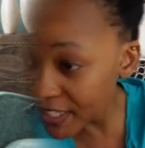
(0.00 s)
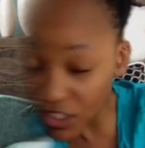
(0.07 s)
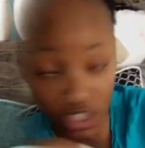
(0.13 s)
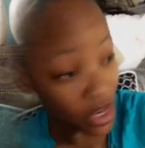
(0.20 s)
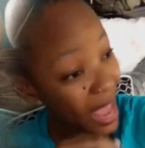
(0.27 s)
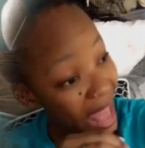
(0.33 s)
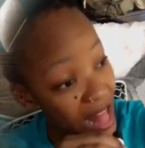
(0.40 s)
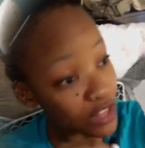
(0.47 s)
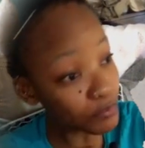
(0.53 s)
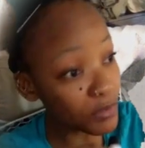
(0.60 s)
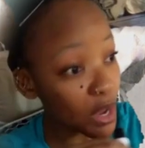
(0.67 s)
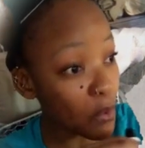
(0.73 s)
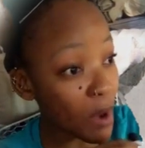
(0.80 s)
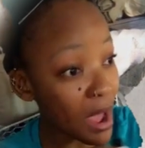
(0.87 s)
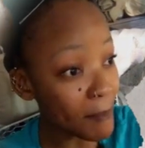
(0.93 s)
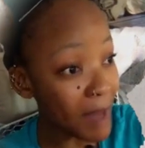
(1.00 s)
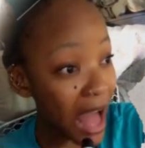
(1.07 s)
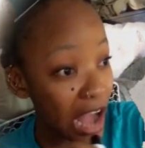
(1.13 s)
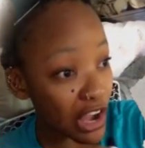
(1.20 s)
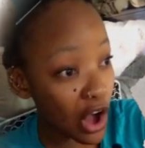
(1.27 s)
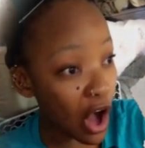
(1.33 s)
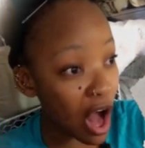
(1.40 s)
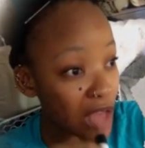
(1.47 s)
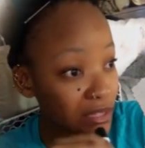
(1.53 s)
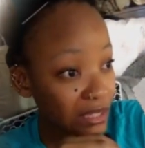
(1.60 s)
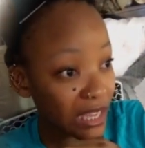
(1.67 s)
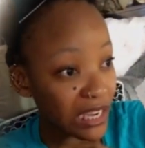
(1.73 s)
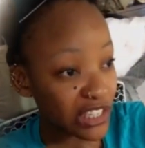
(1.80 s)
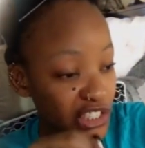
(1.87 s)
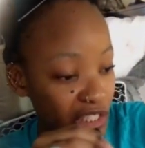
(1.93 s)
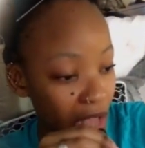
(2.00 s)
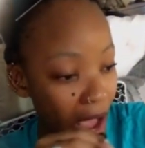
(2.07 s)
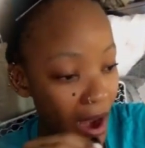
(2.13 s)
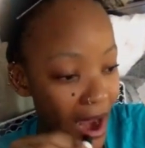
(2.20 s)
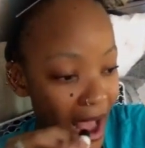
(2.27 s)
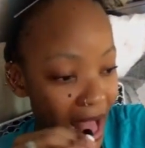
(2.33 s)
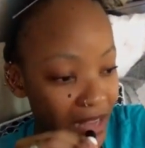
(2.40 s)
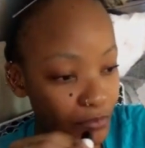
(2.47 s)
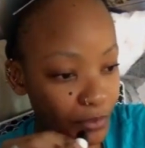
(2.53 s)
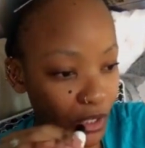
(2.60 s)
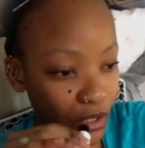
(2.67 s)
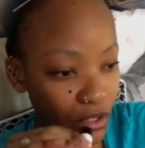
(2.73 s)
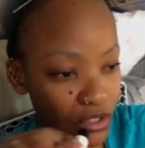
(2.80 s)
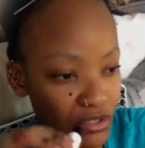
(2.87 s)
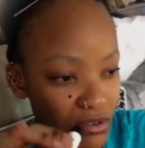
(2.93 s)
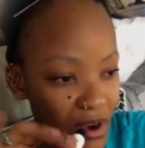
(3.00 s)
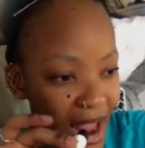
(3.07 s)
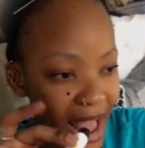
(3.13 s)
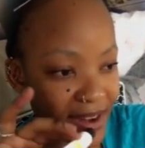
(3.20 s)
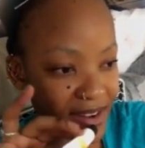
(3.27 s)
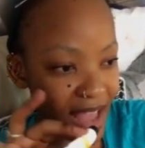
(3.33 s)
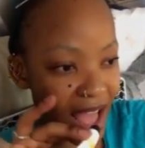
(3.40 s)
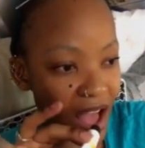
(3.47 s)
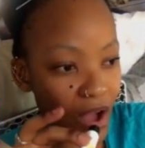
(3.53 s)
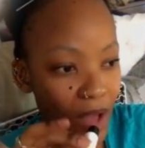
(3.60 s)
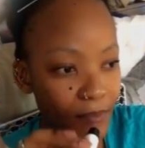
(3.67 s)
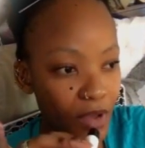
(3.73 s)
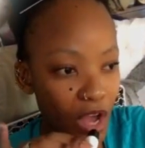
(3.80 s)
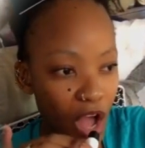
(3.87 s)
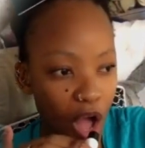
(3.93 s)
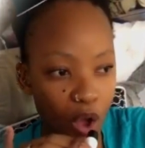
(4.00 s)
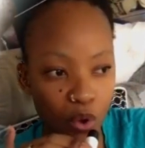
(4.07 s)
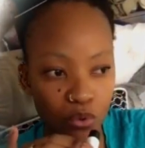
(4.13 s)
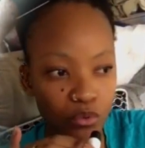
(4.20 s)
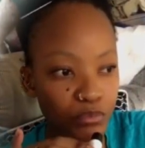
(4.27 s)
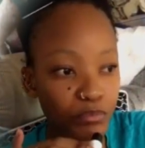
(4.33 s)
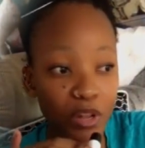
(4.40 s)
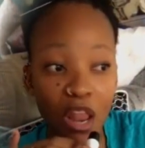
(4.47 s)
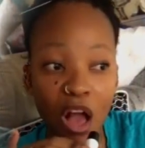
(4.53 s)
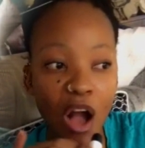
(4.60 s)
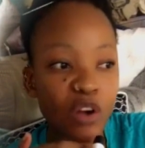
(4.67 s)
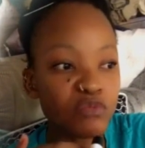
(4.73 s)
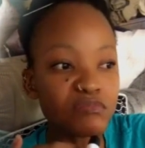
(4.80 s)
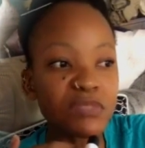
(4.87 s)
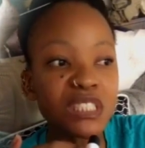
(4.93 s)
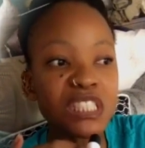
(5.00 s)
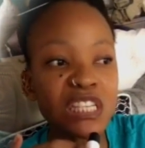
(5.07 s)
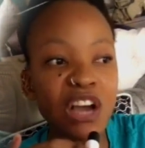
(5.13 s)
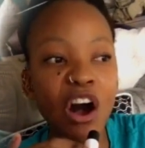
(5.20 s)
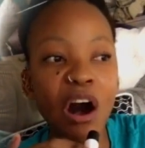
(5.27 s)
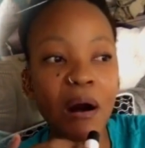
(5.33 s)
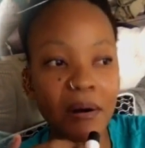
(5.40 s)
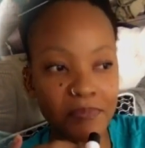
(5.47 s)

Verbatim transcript: tell me where my colleagues are at, because right now I'm gonna blow my top.